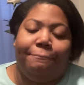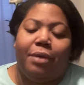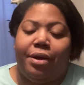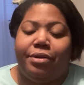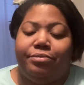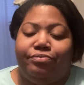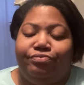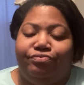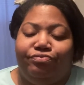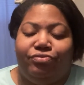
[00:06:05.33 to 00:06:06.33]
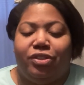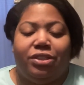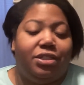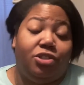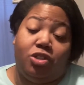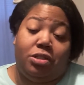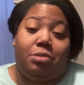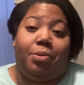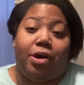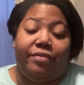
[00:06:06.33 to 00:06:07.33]
It's just
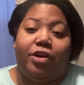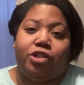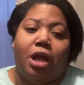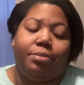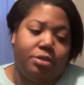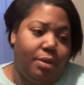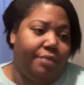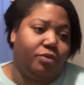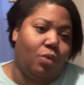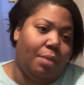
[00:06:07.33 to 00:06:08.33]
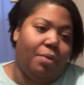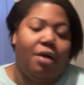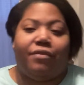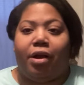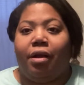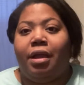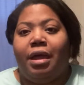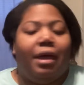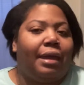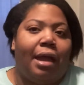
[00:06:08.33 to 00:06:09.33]
a part of our job, is we have to wipe off our
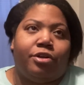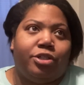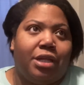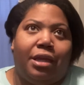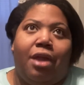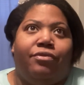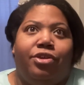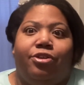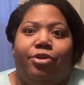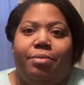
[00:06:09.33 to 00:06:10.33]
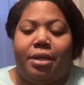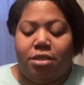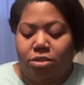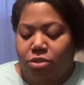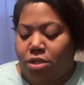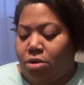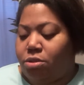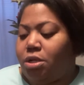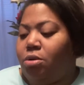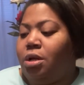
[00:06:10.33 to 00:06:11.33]
counters like every 30 minutes or so.
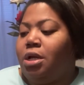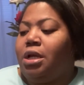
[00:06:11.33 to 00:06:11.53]
So